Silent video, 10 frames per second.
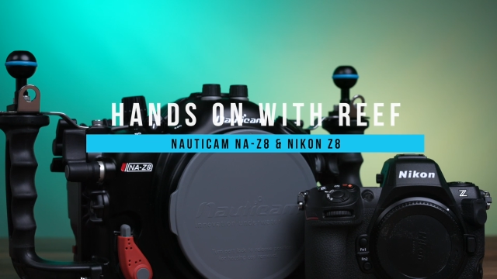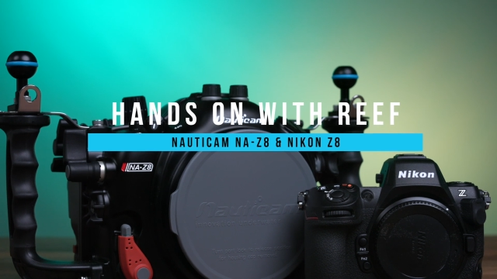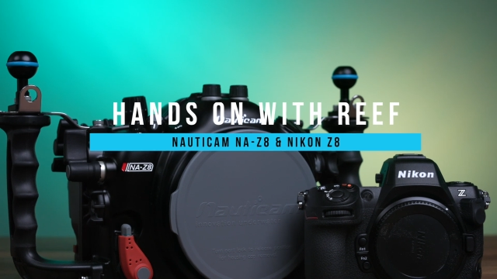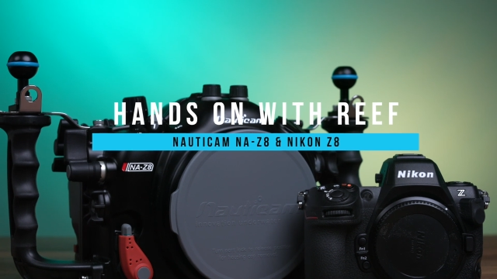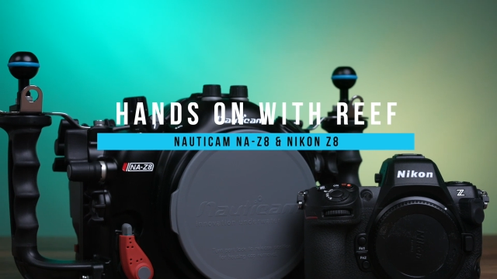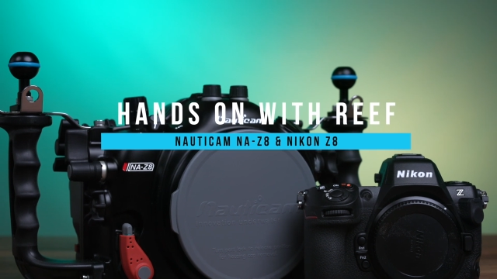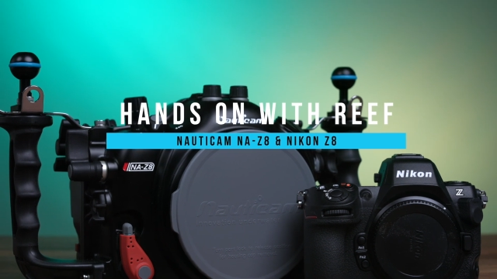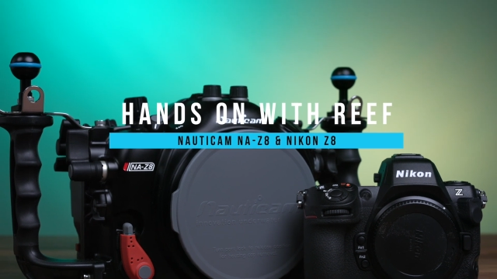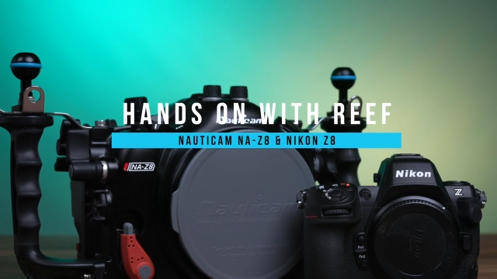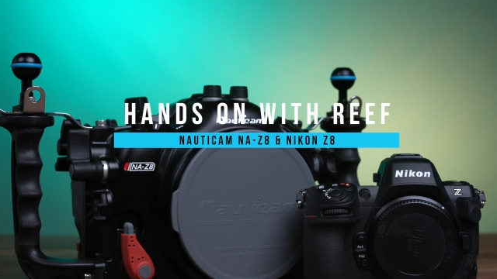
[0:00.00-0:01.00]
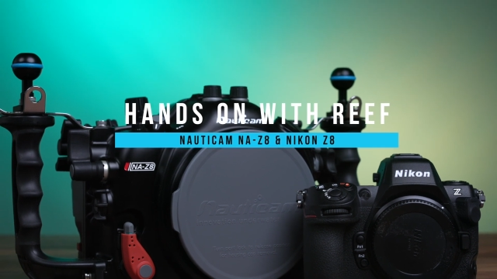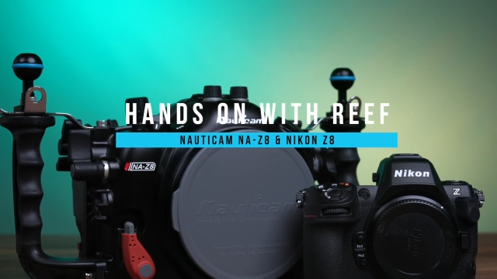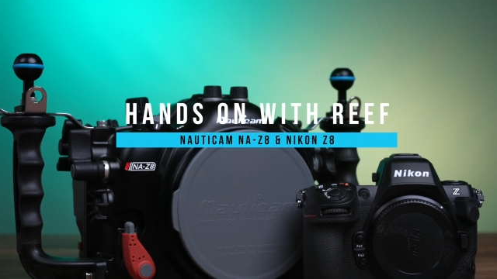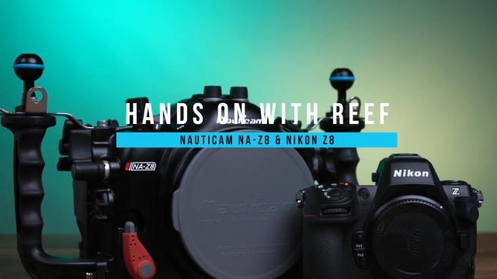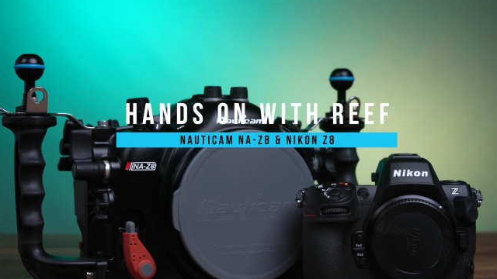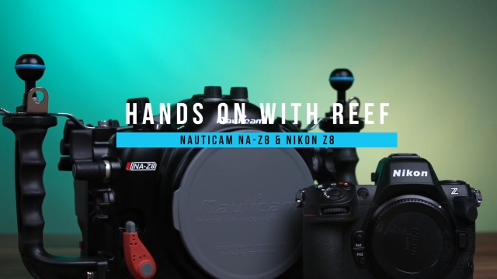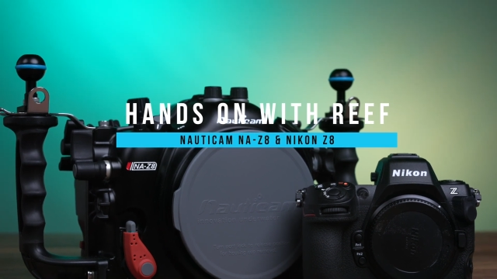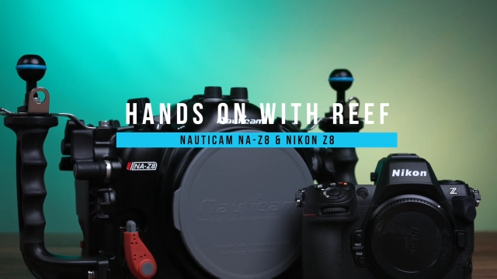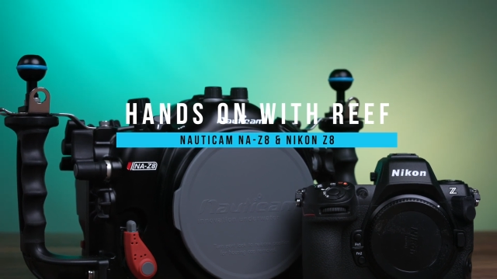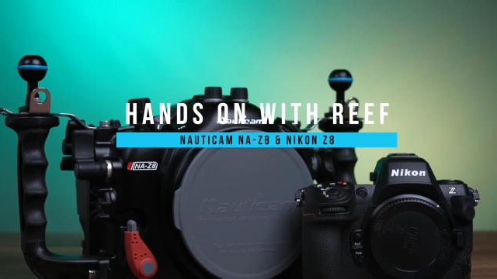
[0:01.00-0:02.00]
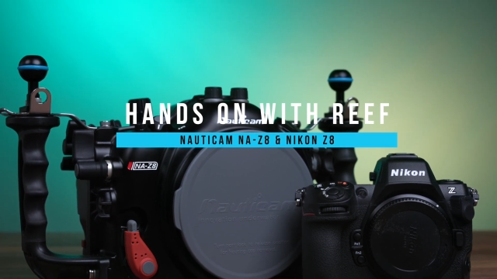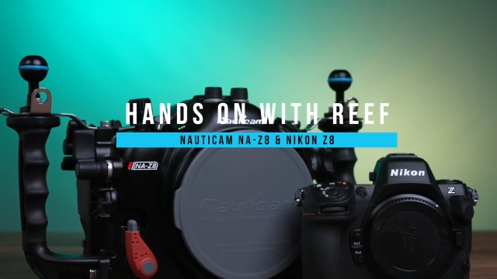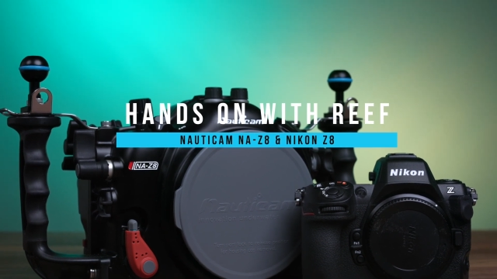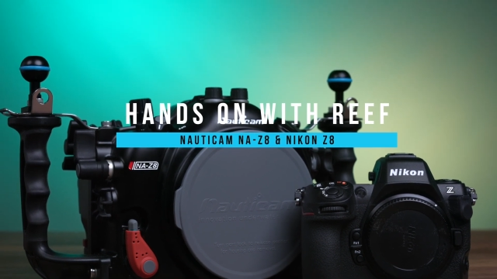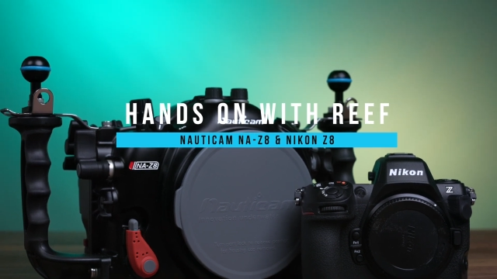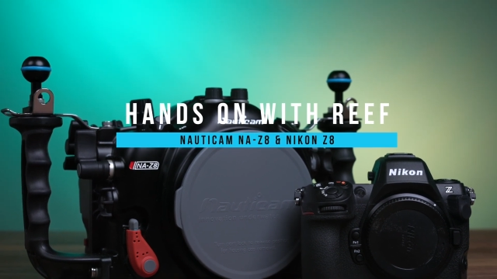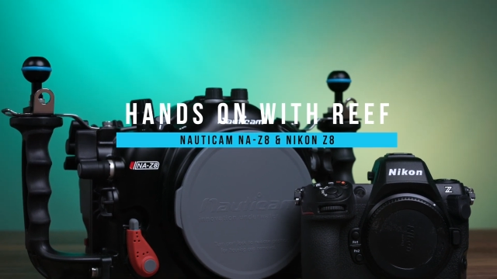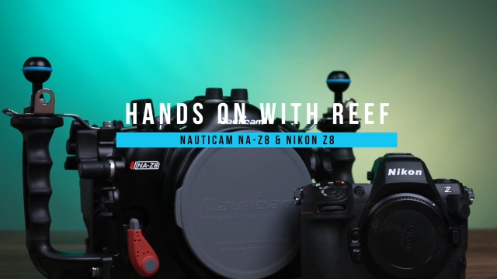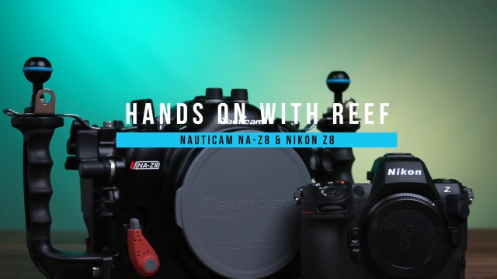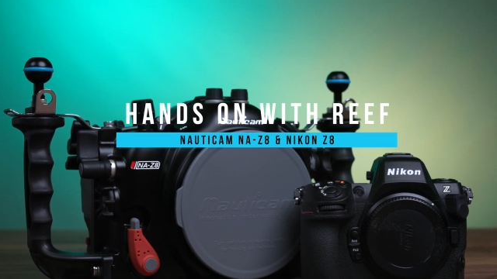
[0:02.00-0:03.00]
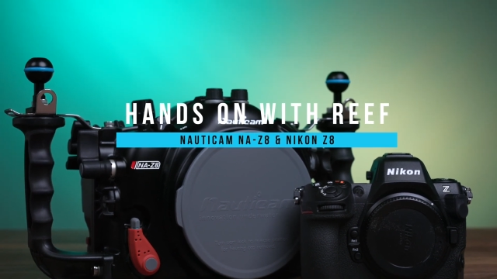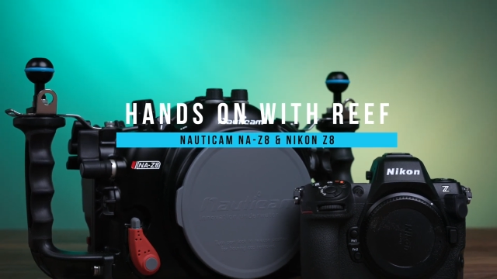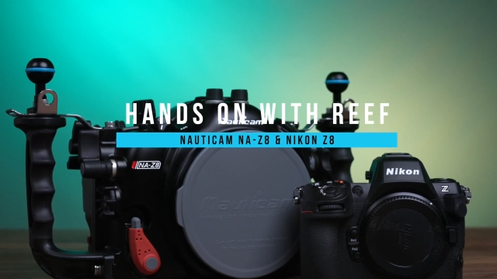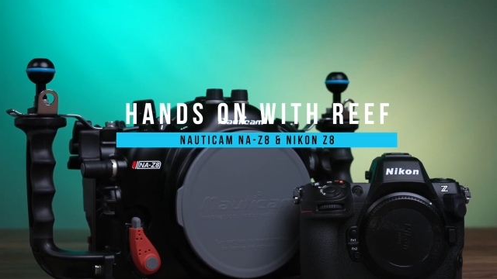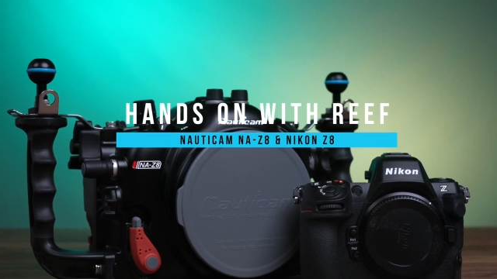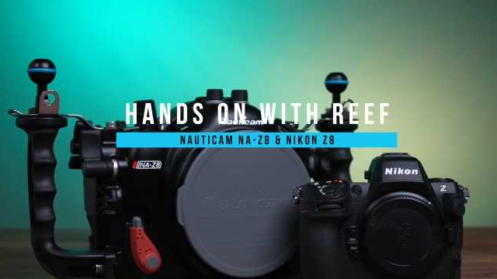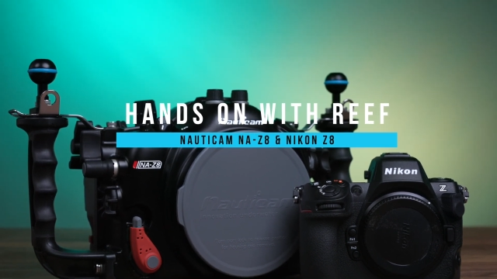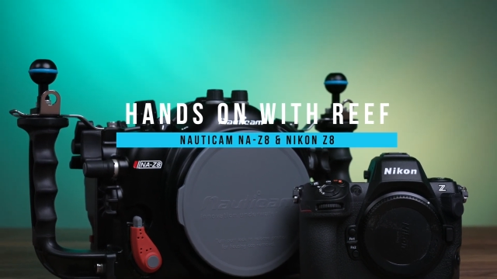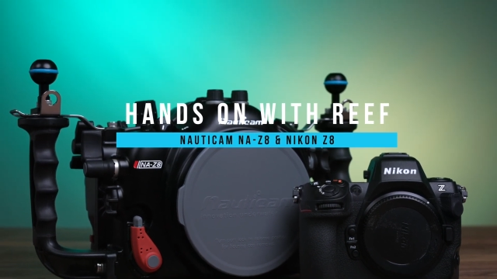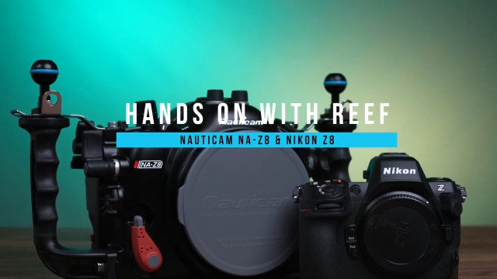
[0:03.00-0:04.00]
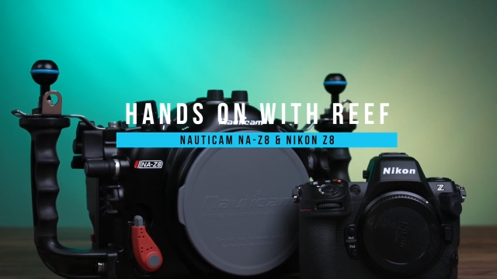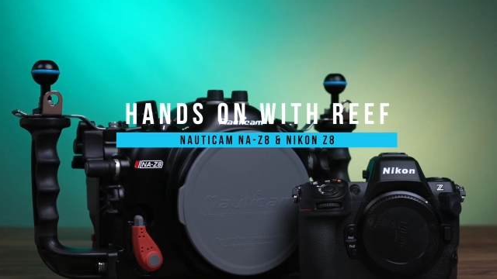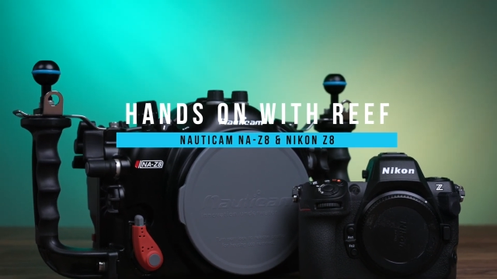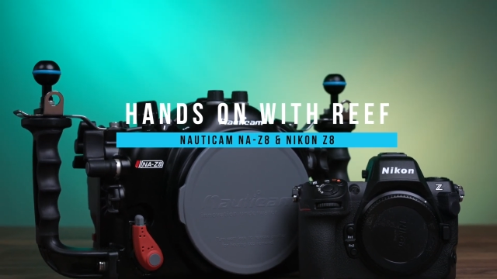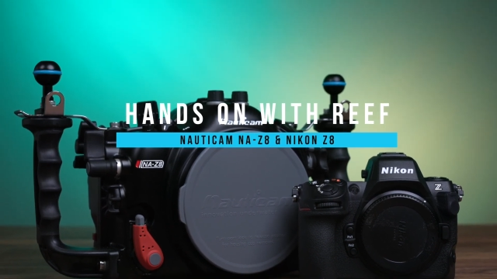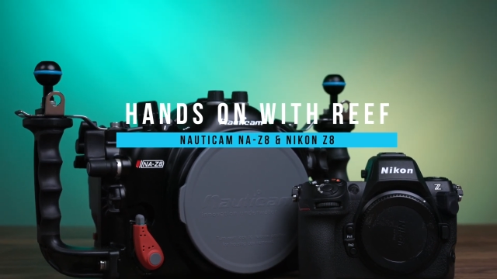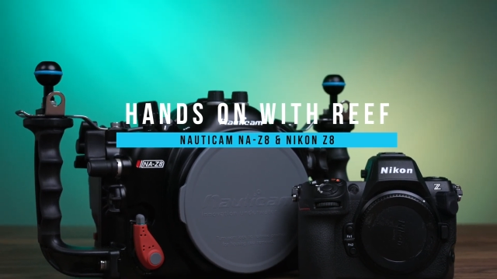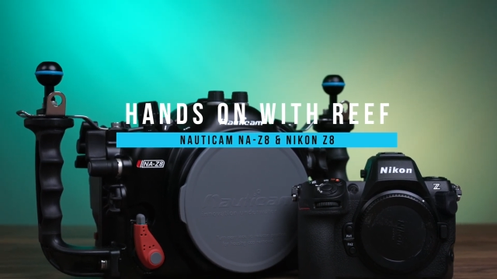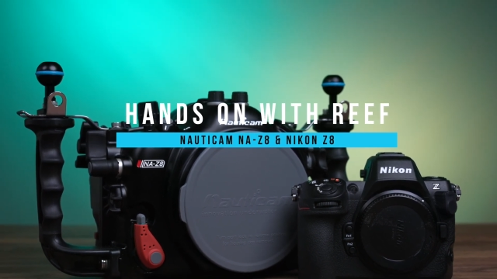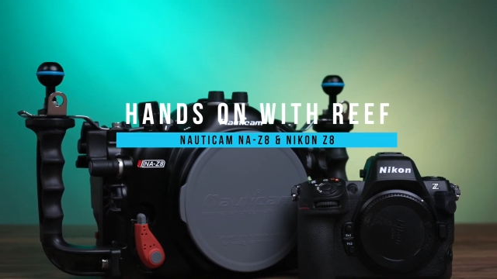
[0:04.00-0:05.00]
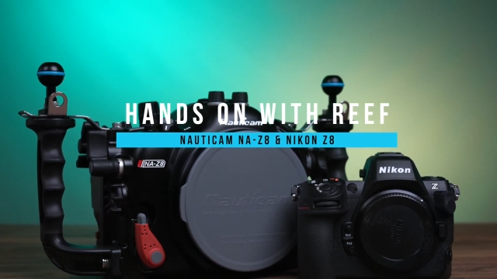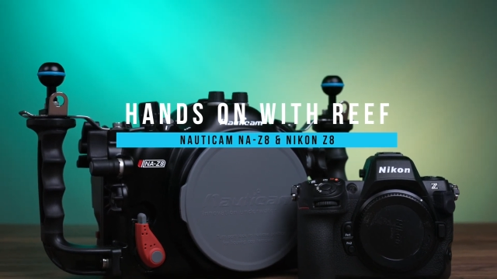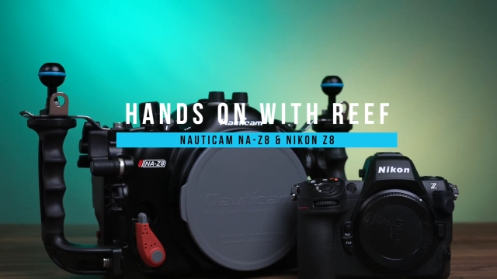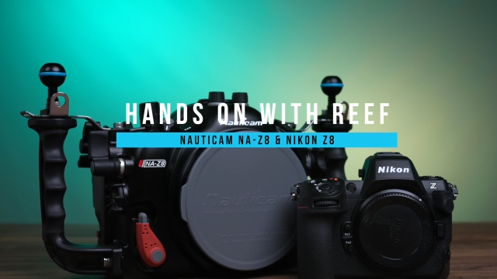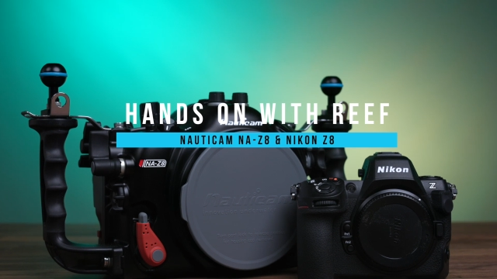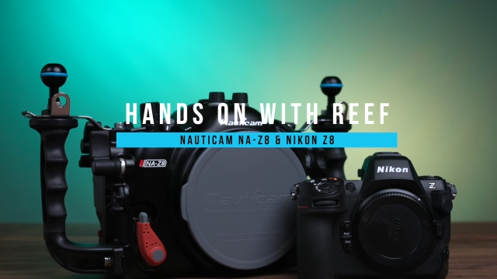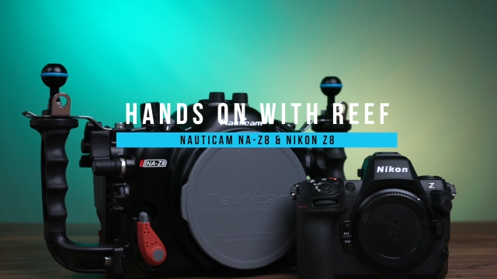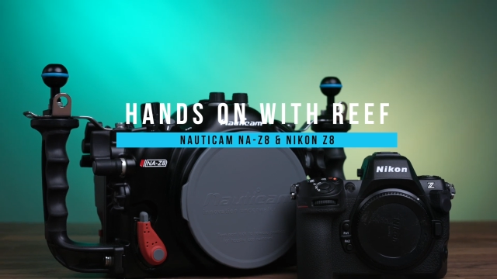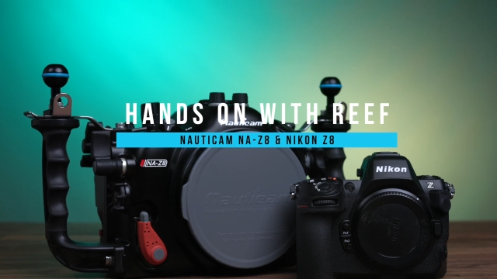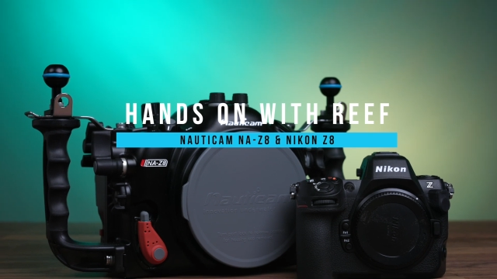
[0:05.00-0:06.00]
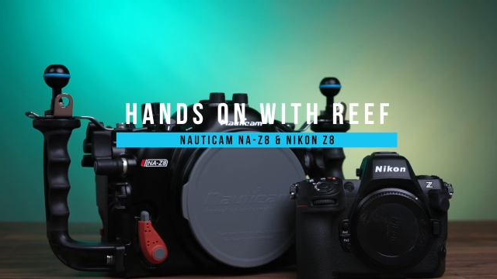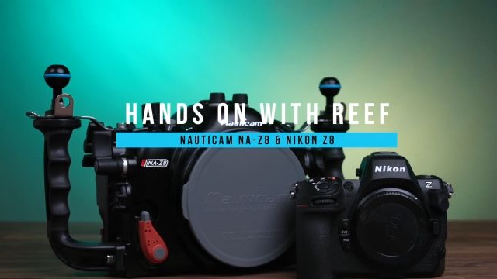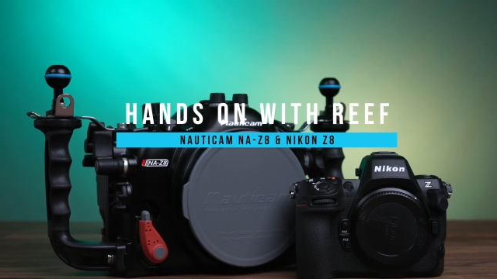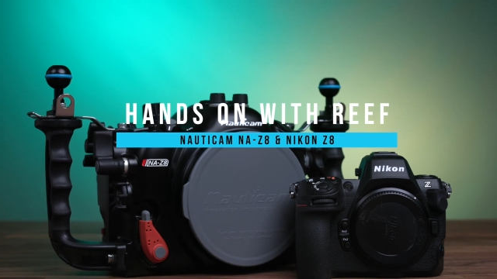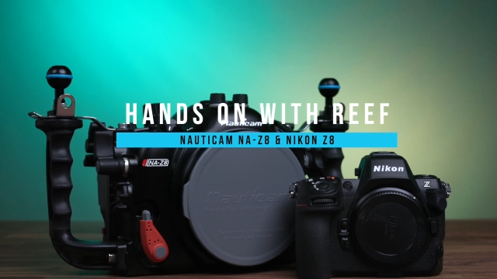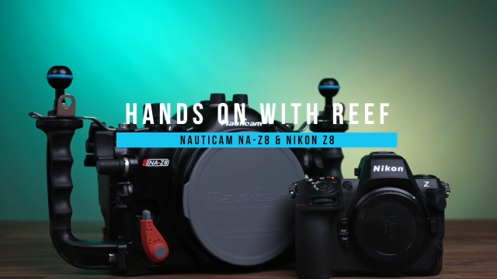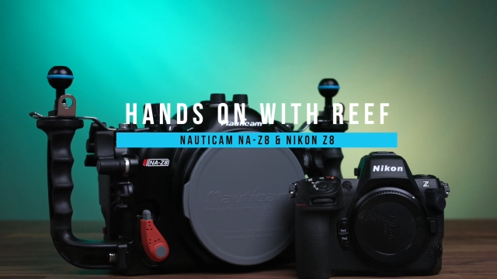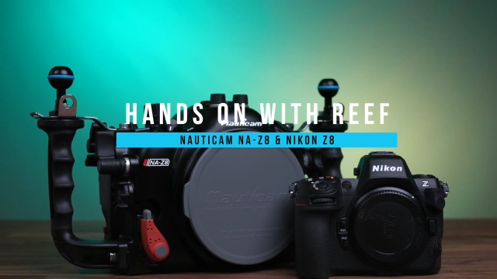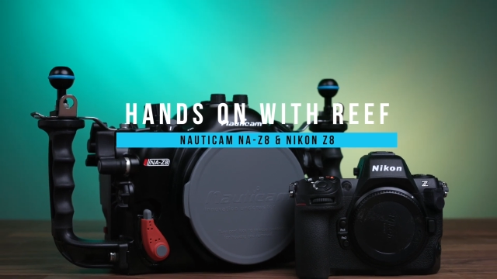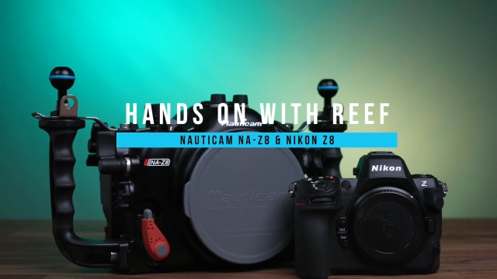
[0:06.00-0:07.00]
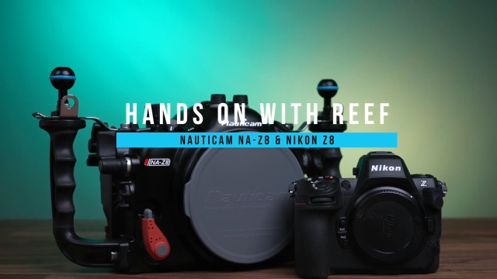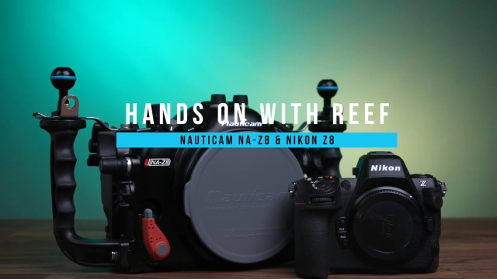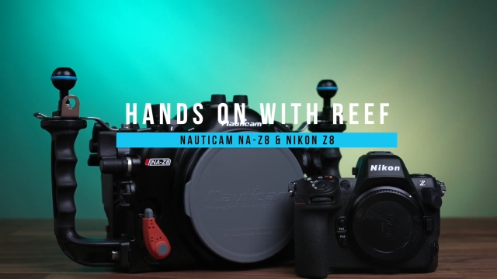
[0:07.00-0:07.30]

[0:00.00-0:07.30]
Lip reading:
No face is visible, so there are no lips to read.